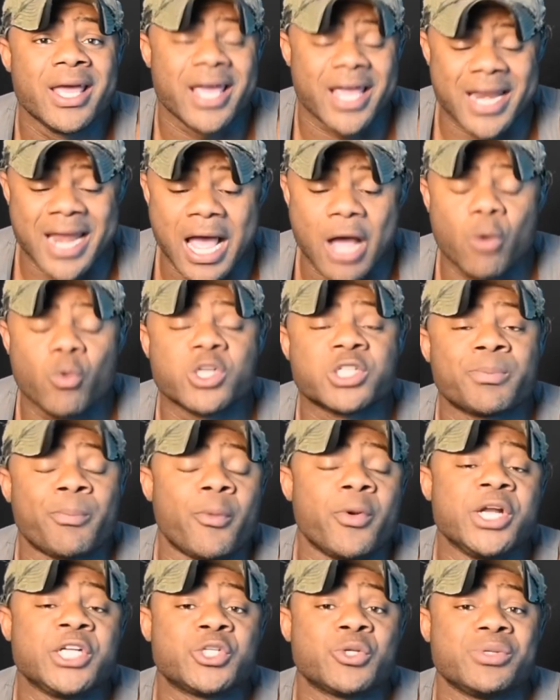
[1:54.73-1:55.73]
And I always
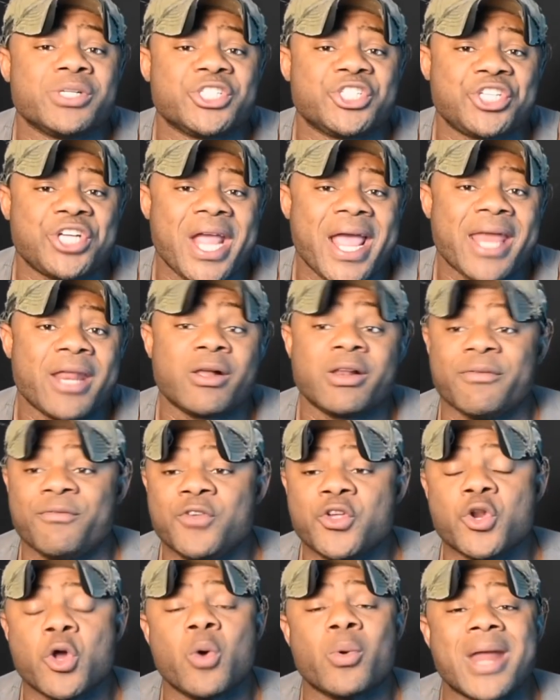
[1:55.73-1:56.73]
preach on this channel
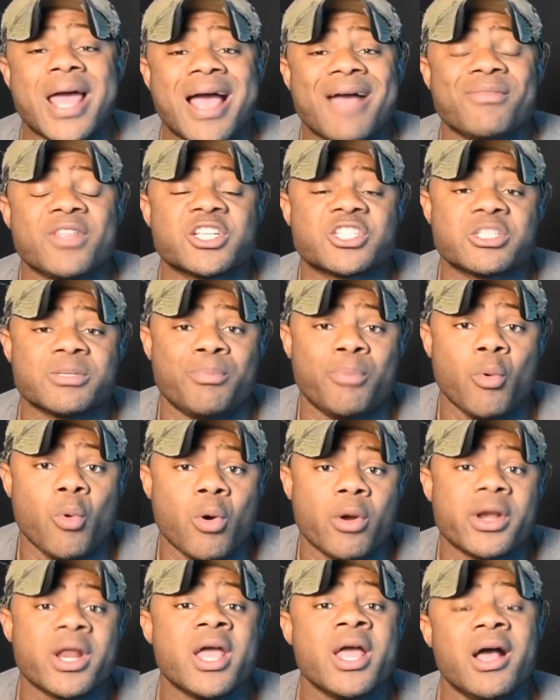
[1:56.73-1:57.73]
if you don't have the
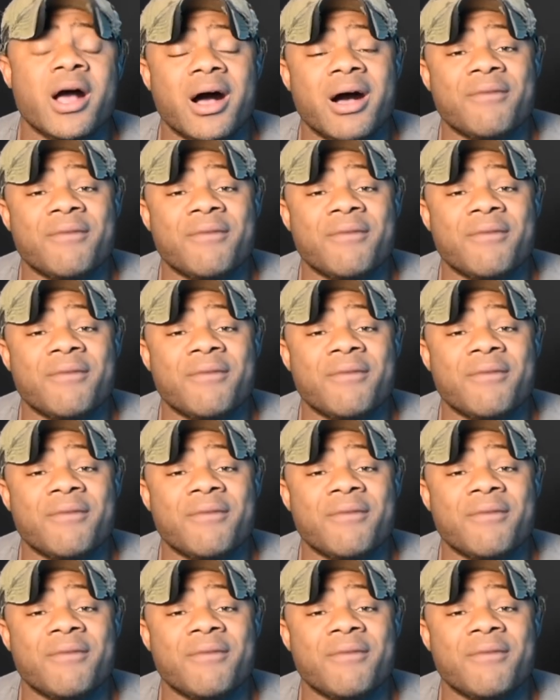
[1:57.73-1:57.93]
support